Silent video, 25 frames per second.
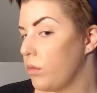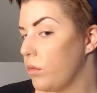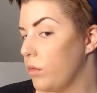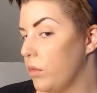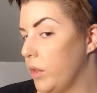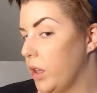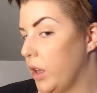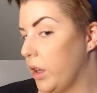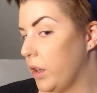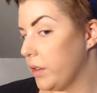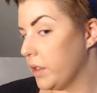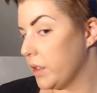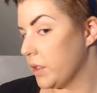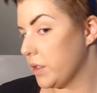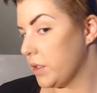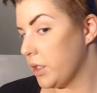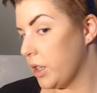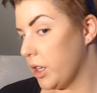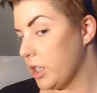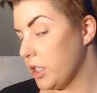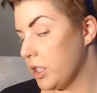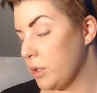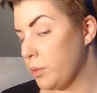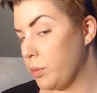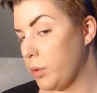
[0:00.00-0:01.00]
Yeah, that's
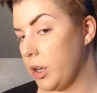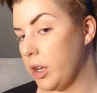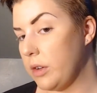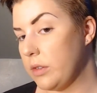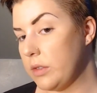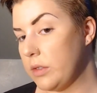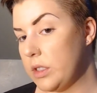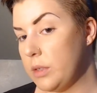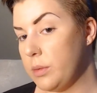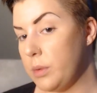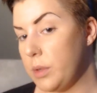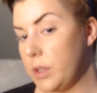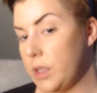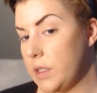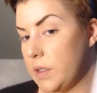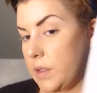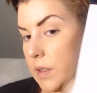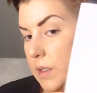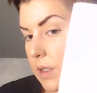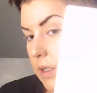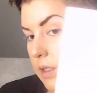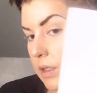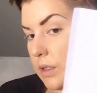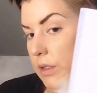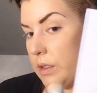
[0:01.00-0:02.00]
not as pronounced, but this
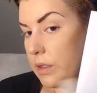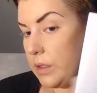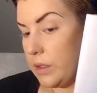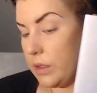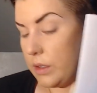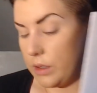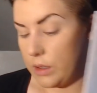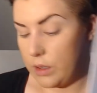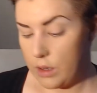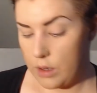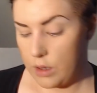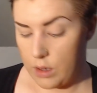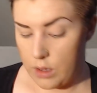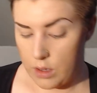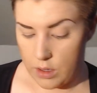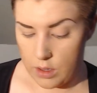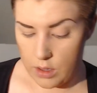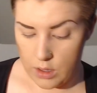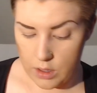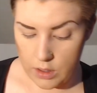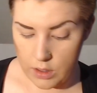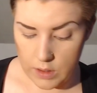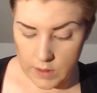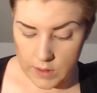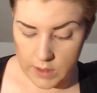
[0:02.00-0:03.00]
is
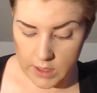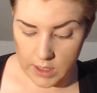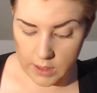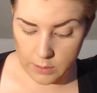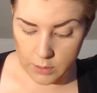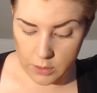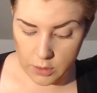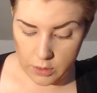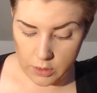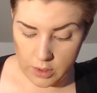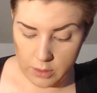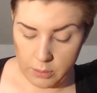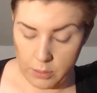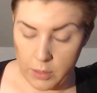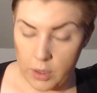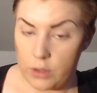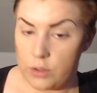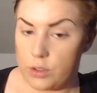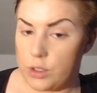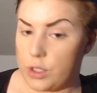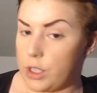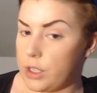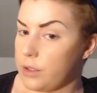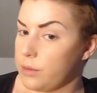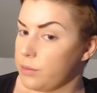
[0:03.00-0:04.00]
the same sort of
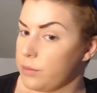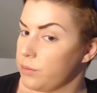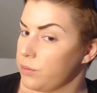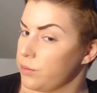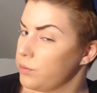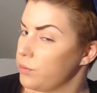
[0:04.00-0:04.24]
motion